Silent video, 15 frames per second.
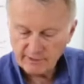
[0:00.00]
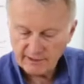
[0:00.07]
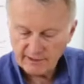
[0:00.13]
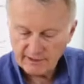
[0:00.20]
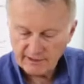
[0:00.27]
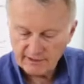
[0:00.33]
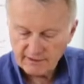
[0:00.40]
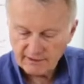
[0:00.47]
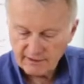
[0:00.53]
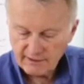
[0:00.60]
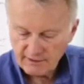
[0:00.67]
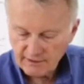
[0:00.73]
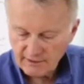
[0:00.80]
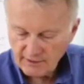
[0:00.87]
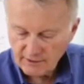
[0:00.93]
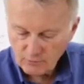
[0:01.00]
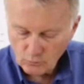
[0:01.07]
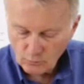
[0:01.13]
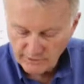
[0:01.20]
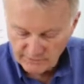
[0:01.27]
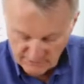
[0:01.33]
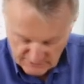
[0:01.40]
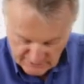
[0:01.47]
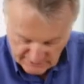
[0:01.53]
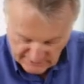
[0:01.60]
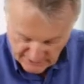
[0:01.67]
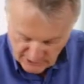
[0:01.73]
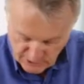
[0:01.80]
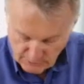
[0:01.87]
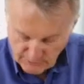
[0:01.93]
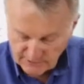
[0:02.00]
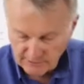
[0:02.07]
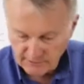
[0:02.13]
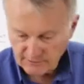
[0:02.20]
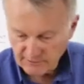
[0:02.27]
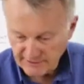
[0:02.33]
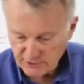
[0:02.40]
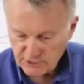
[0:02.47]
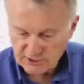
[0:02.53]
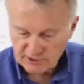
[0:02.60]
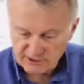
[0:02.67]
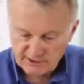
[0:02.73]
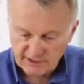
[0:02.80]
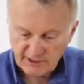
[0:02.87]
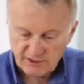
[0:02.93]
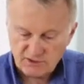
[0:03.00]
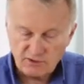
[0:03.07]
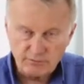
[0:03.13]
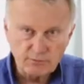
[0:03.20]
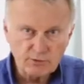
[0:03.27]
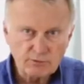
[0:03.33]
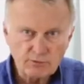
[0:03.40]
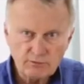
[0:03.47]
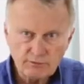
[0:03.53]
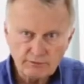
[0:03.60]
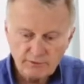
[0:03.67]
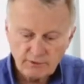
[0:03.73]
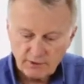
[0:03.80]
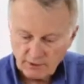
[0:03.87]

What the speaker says: bar, when this actuator actually starts to move,